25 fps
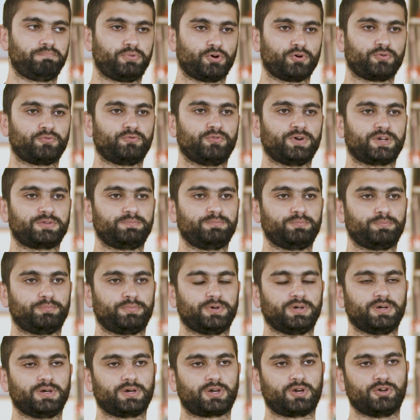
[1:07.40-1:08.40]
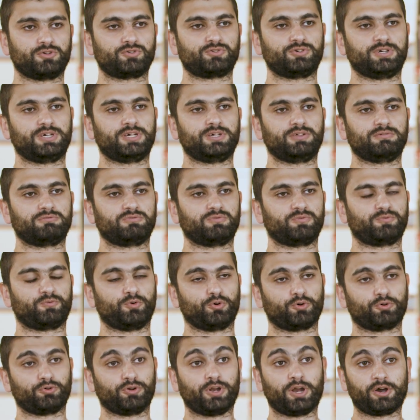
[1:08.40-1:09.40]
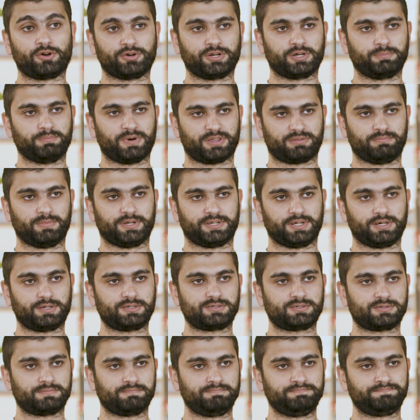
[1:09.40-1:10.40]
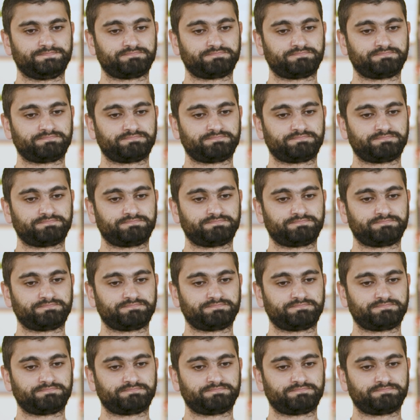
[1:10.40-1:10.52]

perfect country for learning mathematics.